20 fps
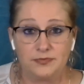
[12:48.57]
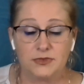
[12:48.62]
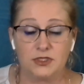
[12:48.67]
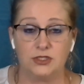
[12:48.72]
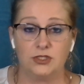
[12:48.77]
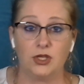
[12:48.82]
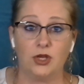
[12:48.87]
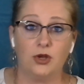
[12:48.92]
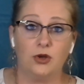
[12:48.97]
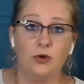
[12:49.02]

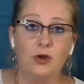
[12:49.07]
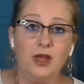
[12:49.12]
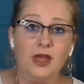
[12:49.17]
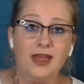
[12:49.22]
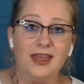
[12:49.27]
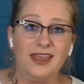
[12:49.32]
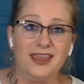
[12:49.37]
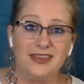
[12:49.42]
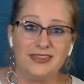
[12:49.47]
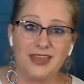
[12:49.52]
So
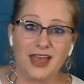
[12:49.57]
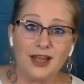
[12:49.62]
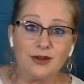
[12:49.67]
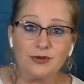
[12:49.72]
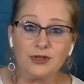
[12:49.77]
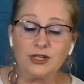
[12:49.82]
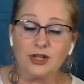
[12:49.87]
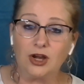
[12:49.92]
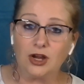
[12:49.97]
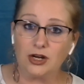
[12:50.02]
in
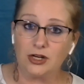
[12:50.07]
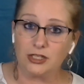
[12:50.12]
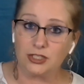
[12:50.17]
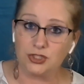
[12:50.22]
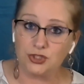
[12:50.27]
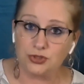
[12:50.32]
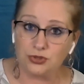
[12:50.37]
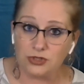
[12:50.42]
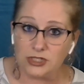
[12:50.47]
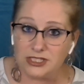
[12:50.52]
that regard,
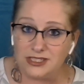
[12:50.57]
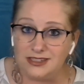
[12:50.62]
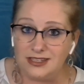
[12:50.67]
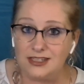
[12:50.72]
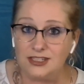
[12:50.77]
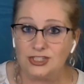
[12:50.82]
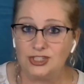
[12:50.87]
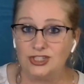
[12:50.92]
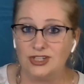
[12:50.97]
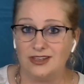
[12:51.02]

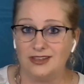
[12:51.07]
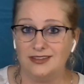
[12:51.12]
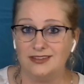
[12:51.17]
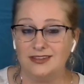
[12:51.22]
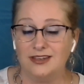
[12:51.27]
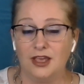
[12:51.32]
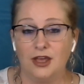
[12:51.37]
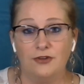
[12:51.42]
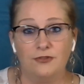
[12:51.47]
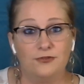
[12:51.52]

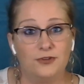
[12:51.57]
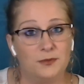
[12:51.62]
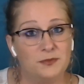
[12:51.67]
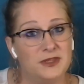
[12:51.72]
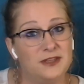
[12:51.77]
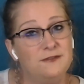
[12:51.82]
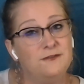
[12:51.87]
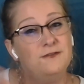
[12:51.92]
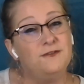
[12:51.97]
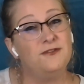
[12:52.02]
tradition
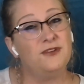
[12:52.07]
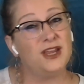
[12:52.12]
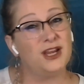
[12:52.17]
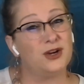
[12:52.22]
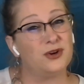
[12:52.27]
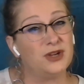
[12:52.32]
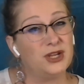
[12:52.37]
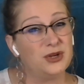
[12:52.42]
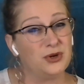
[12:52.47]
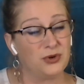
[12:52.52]
from the
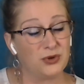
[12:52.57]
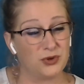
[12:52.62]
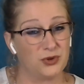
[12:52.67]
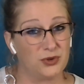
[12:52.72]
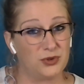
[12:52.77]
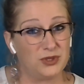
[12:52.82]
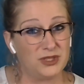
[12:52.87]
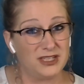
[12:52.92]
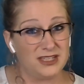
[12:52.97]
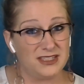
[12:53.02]
very
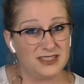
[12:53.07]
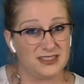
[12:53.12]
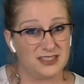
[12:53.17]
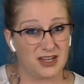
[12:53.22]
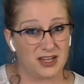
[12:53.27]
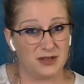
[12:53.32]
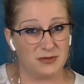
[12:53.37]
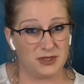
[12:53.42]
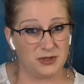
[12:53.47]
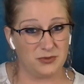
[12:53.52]
earliest
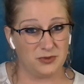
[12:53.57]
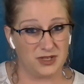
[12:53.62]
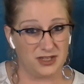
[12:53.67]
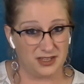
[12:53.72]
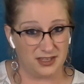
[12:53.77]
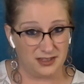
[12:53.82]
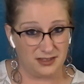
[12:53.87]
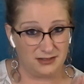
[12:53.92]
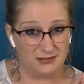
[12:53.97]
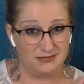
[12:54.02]
time that we
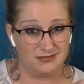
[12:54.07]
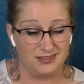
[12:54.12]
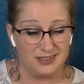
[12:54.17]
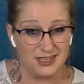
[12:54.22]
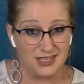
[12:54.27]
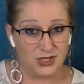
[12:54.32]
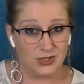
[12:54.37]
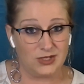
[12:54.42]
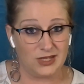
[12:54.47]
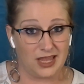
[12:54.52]
can
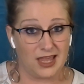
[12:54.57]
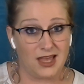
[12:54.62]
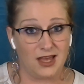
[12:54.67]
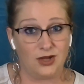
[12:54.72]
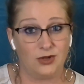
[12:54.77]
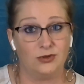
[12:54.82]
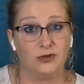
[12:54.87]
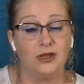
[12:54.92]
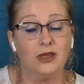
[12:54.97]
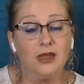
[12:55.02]
nail
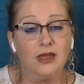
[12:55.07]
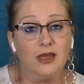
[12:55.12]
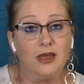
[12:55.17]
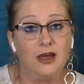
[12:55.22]
down